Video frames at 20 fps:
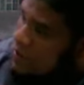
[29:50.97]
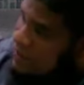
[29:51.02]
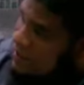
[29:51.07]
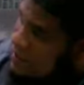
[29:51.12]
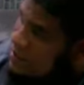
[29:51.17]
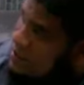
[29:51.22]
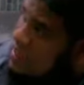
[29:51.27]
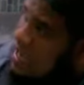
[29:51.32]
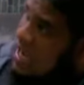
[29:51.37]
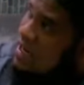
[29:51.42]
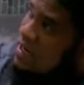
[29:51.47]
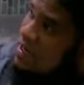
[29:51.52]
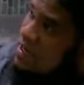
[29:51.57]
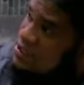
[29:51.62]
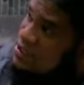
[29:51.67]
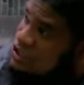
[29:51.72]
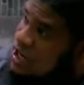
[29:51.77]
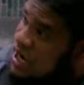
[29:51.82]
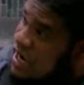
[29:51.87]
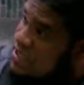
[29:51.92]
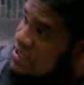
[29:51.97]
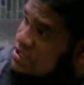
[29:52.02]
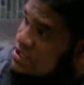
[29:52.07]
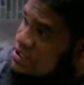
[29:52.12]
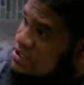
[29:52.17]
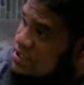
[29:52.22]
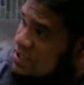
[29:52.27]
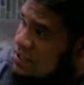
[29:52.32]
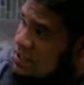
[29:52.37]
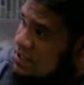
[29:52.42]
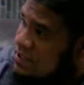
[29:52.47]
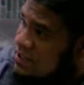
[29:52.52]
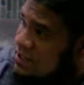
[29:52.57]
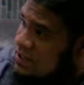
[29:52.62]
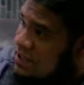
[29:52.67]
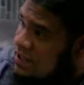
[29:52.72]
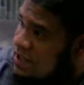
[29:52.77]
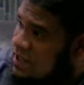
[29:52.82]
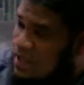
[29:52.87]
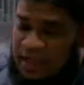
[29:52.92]
where the color changed.
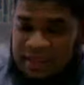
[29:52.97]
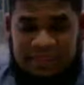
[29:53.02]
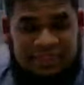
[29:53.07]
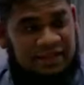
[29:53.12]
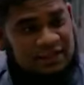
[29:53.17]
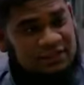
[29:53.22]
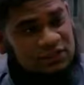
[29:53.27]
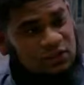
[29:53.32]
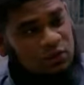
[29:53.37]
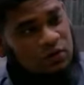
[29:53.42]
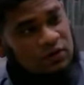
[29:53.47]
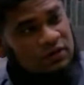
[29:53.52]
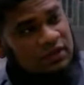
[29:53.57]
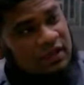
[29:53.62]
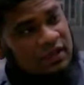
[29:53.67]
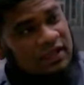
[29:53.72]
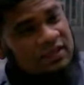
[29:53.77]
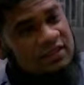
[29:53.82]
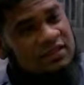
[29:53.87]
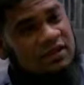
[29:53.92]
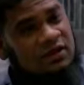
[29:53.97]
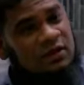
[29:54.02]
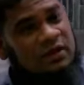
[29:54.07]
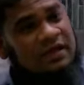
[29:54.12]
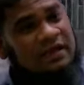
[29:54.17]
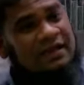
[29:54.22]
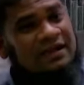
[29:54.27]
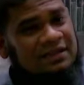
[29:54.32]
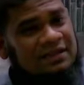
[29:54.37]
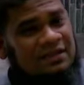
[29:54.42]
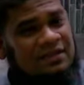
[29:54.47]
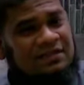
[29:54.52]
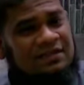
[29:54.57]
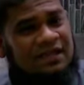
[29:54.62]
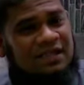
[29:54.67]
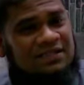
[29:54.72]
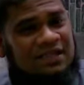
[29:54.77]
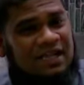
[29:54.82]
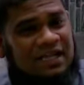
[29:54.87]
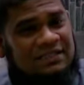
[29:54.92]
In this water, he throw in
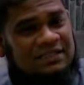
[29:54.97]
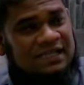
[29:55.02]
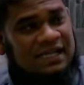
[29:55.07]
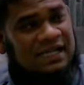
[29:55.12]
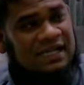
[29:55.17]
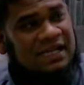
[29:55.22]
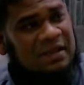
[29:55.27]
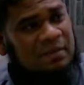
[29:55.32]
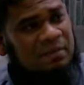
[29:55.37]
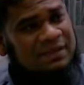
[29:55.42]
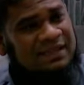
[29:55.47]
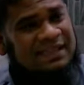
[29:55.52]
little najasa,